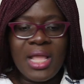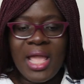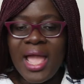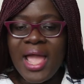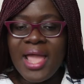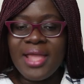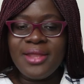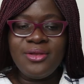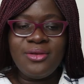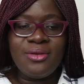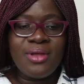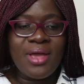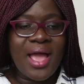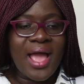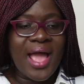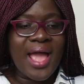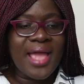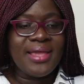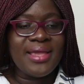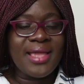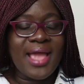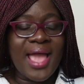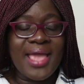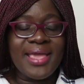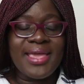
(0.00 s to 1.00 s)
I,
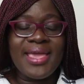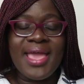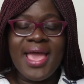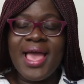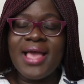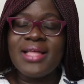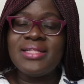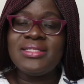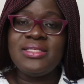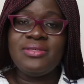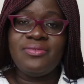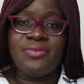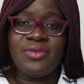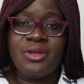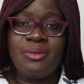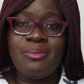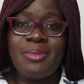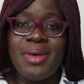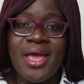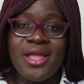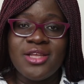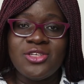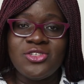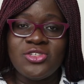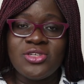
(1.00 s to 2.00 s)
I, I can't even
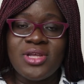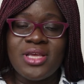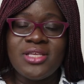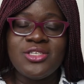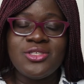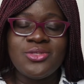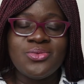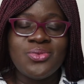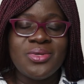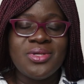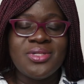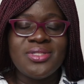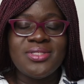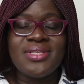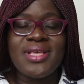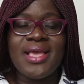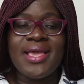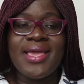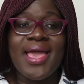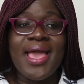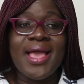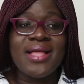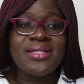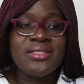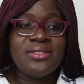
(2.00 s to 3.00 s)
imagine. I just want to say I
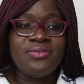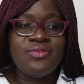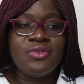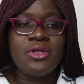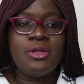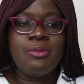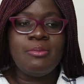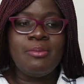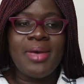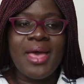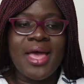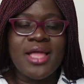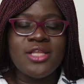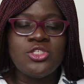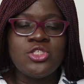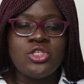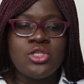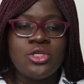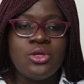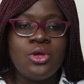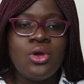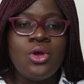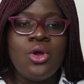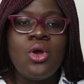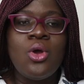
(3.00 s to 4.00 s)
can't even
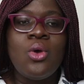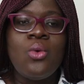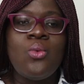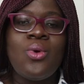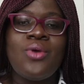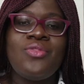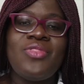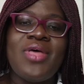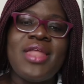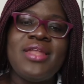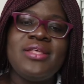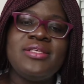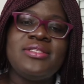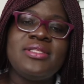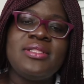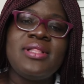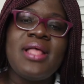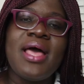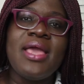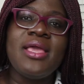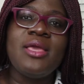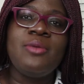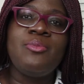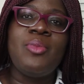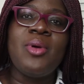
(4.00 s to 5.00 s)
imagine what that is
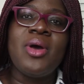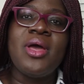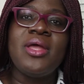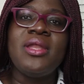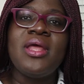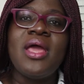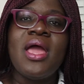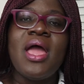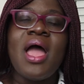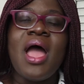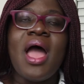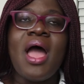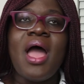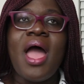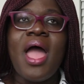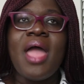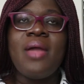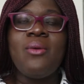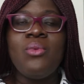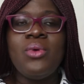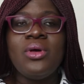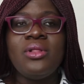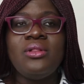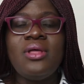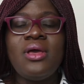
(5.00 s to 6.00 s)
like, but I
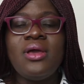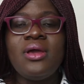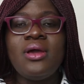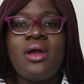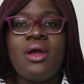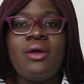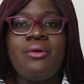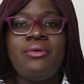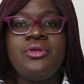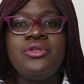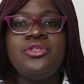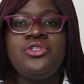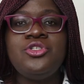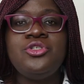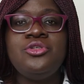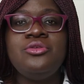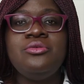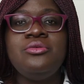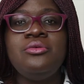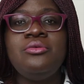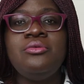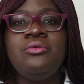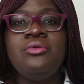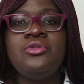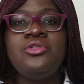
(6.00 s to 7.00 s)
will encourage
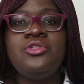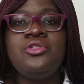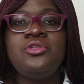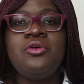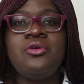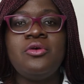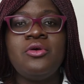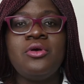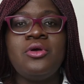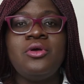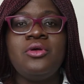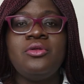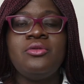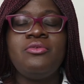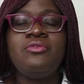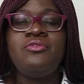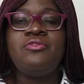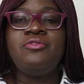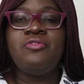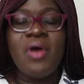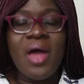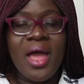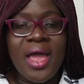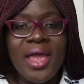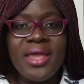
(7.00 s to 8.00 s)
you to
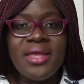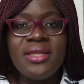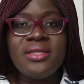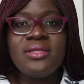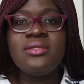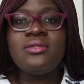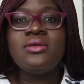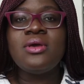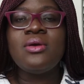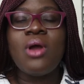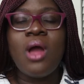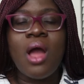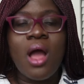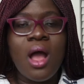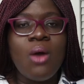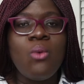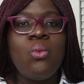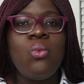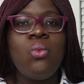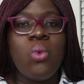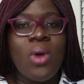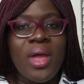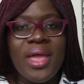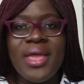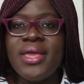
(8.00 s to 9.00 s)
find
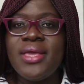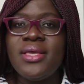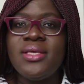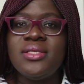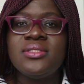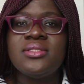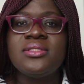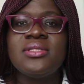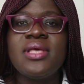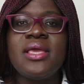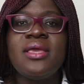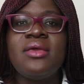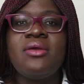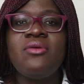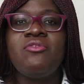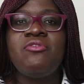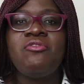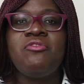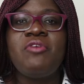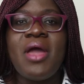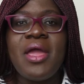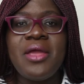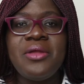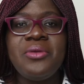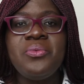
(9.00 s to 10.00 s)
ways like
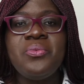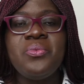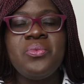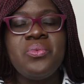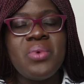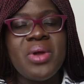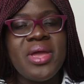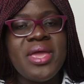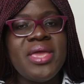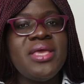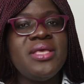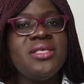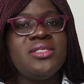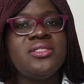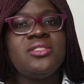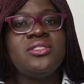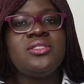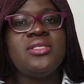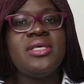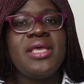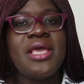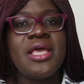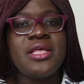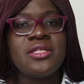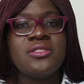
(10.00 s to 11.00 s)
find ways
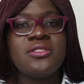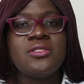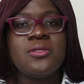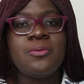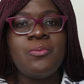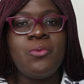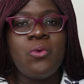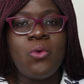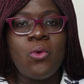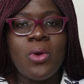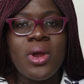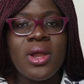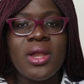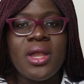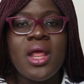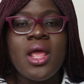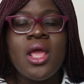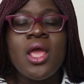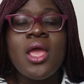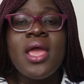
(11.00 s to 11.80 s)
to get support